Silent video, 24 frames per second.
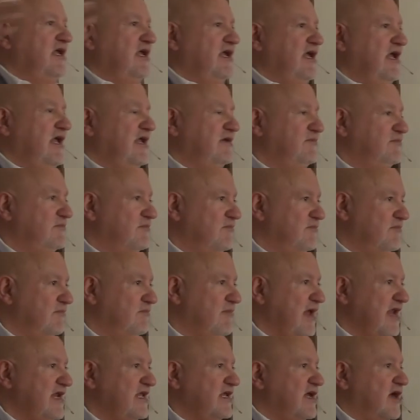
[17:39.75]
and
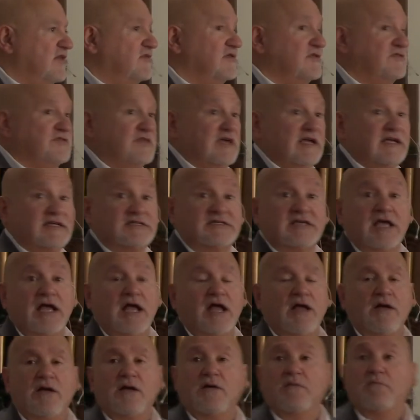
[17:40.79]
many other things.
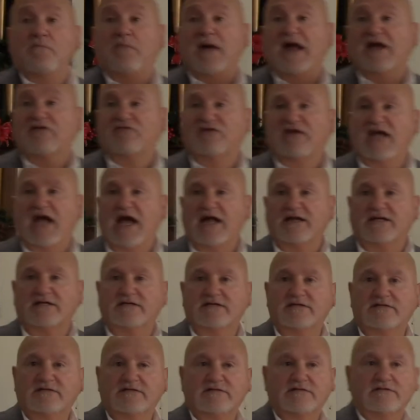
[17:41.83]
Better
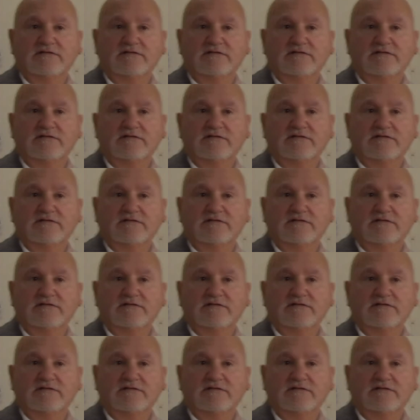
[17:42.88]
yet,